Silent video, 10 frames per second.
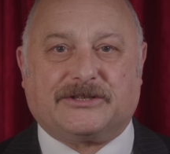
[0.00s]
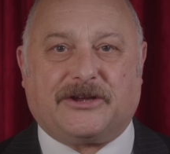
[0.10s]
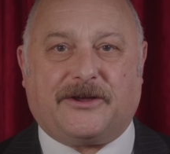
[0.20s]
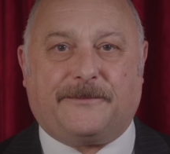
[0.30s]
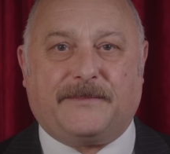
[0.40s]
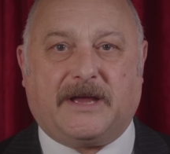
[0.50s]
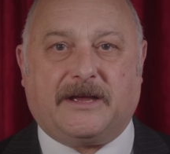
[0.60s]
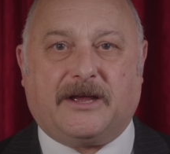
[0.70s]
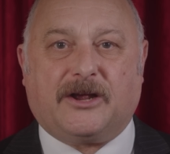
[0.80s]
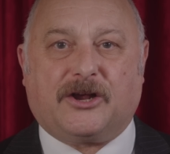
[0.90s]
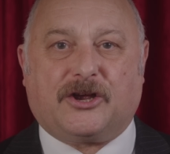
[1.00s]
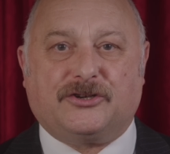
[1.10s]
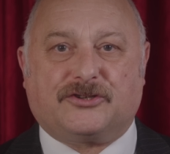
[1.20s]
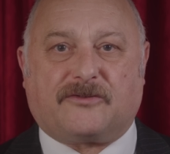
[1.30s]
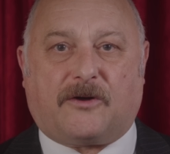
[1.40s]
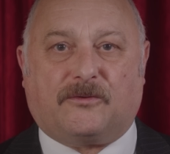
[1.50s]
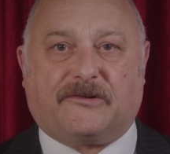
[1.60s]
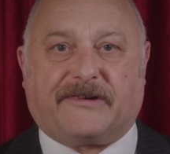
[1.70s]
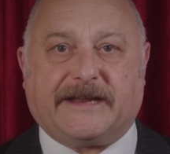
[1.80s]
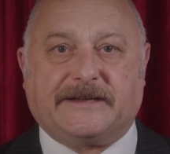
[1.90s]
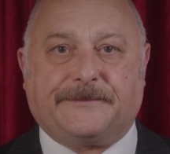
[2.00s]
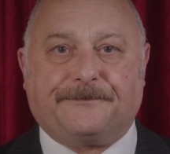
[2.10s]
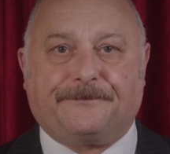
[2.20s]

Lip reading: term, control grid.